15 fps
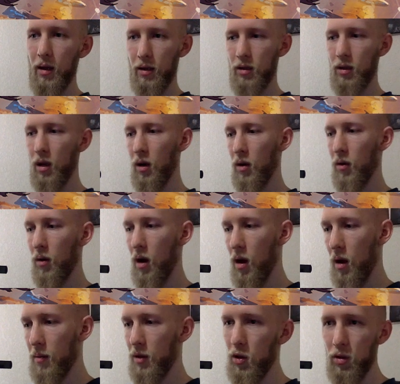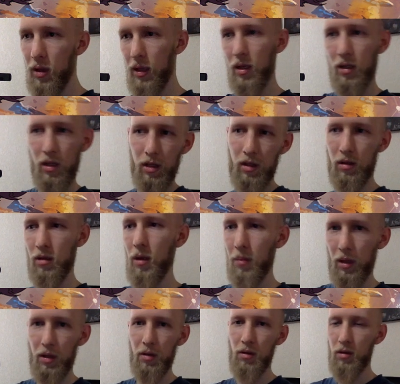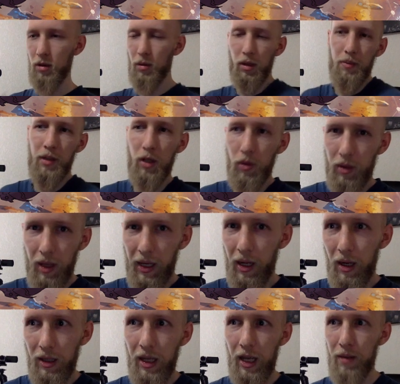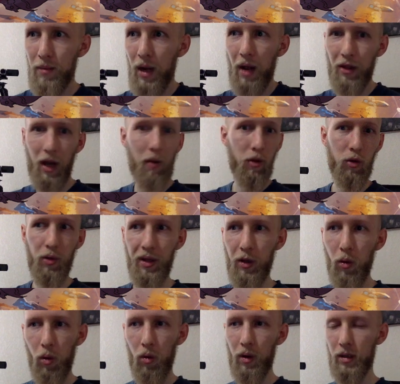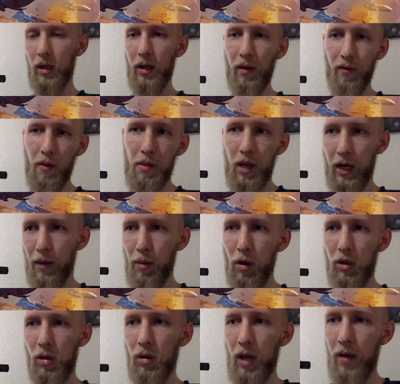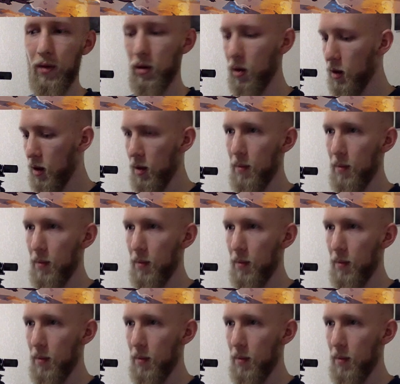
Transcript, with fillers: So usually this is something you're supposed to be doing like in a team, but I thought it was really cool as like from like a personal level.